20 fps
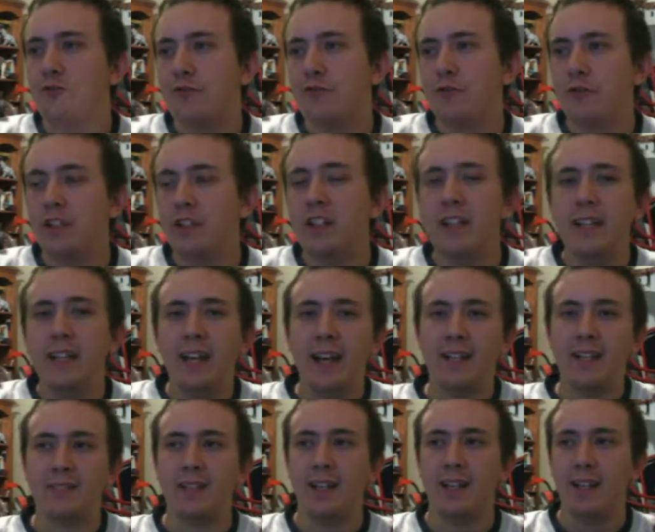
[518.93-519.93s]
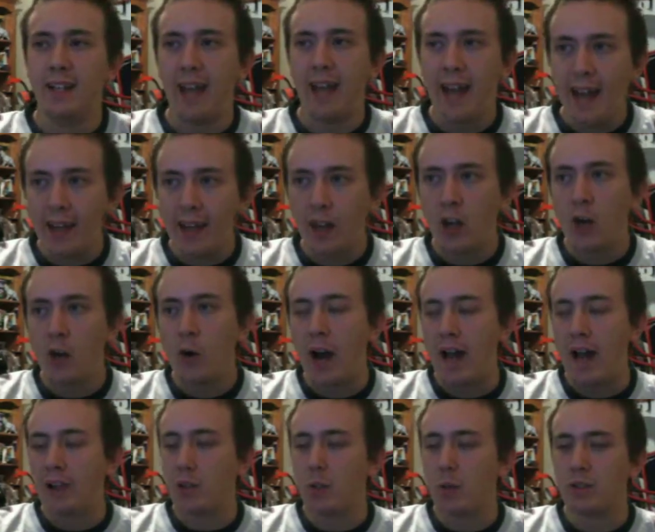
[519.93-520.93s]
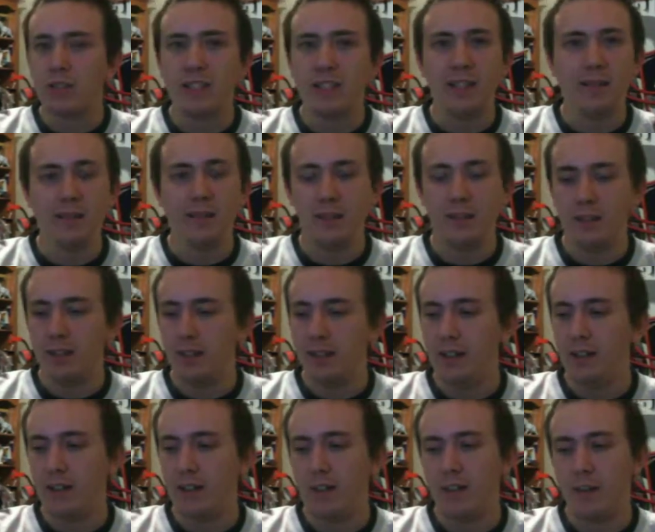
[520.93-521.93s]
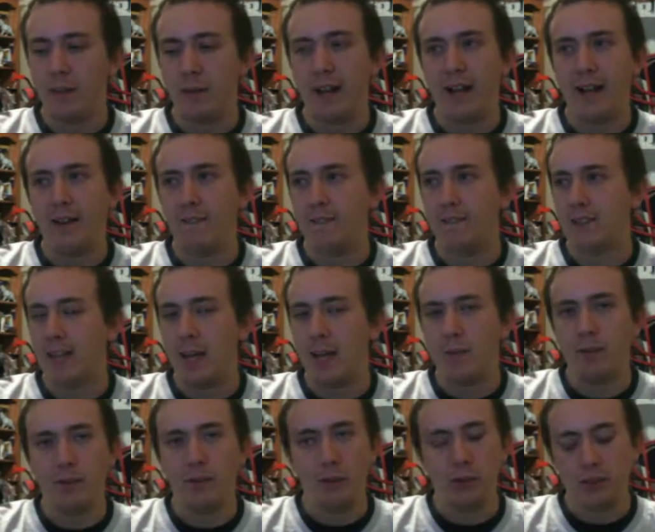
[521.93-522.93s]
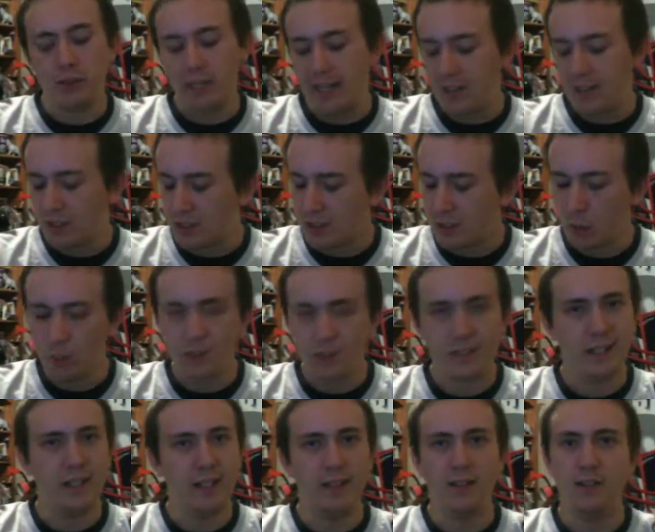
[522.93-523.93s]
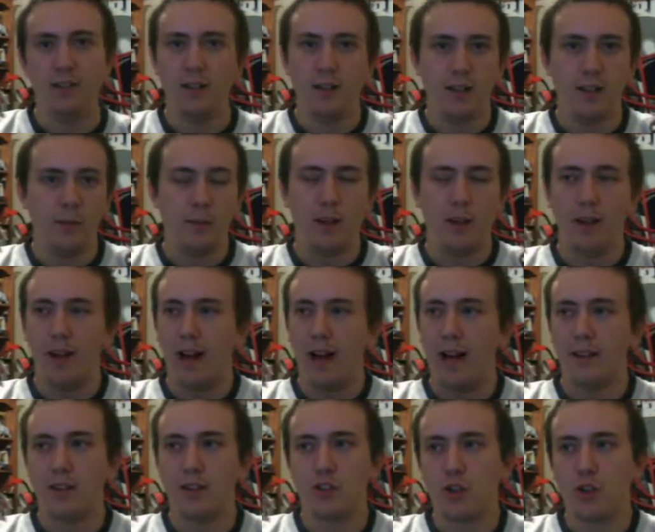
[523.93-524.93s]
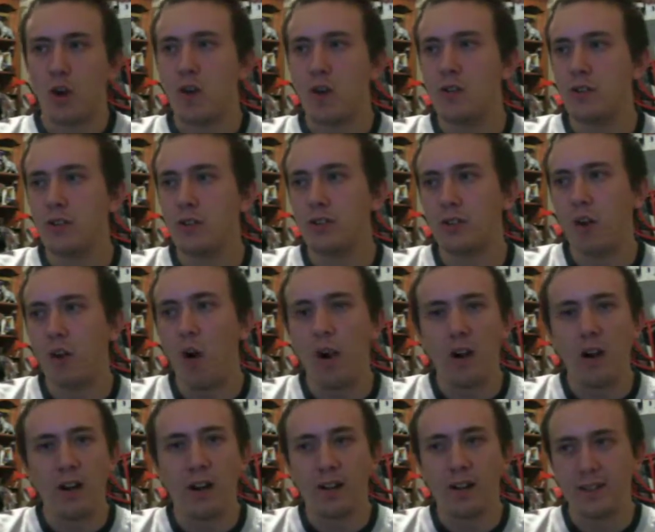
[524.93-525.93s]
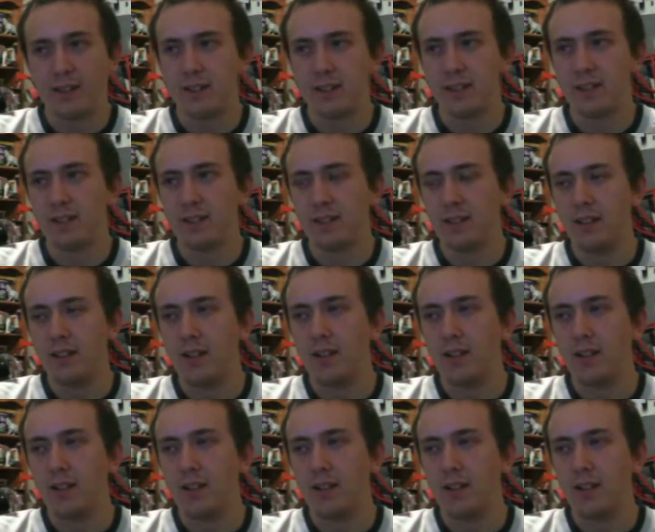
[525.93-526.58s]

Philly and San Diego, I don't see Philly coming out in this game and losing. I just don't see it. The Chargers are inconsistent.